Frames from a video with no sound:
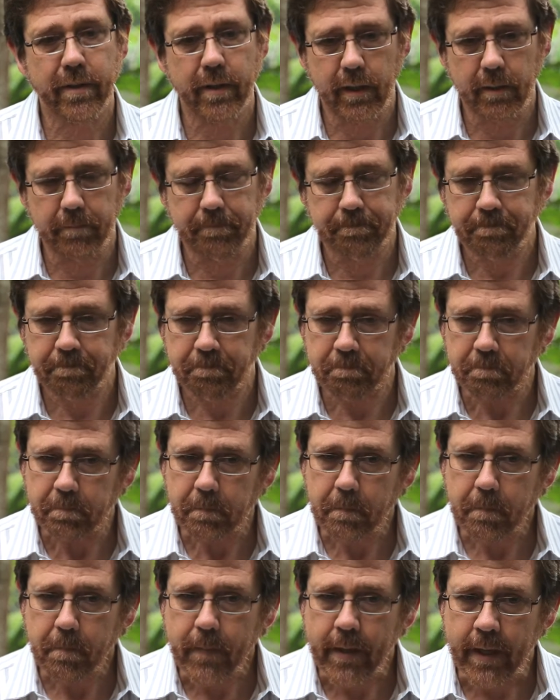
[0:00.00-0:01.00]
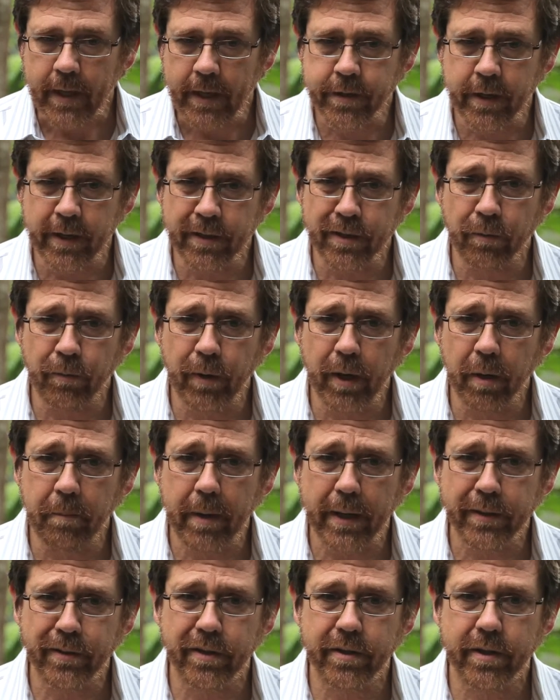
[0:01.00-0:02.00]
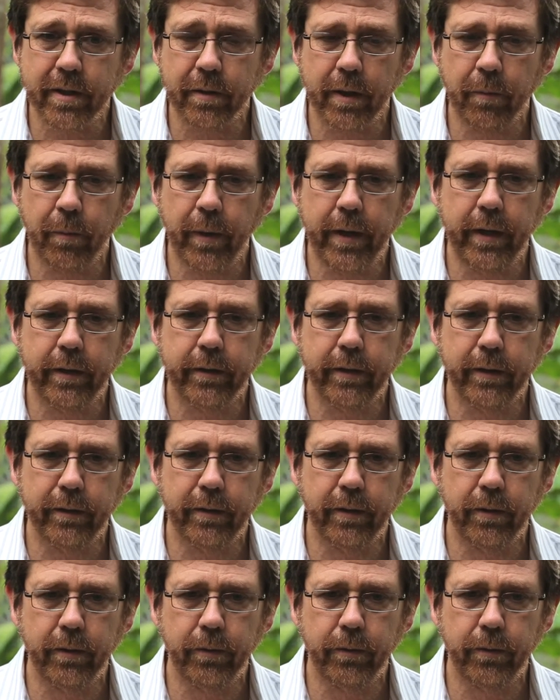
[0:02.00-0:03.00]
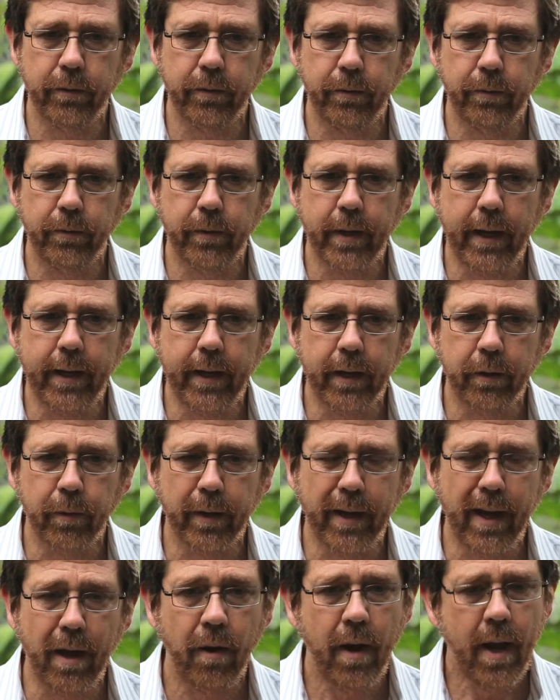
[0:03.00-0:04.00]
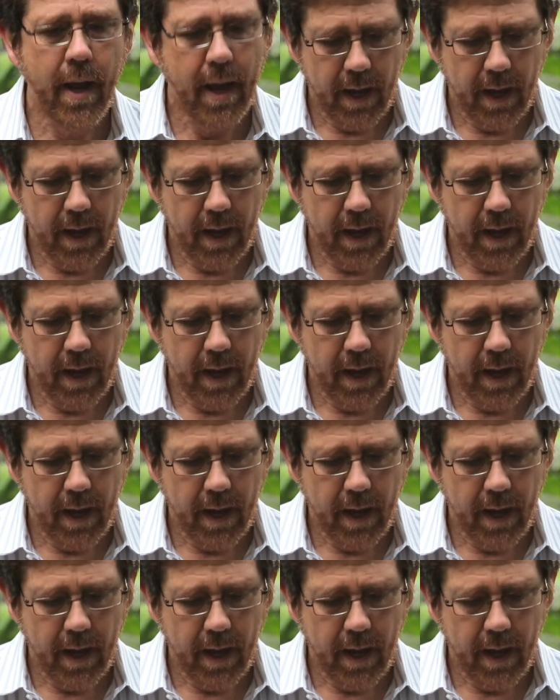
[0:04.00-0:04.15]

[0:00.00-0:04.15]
Um, is, is a real message that, that we need to, to, to take into account.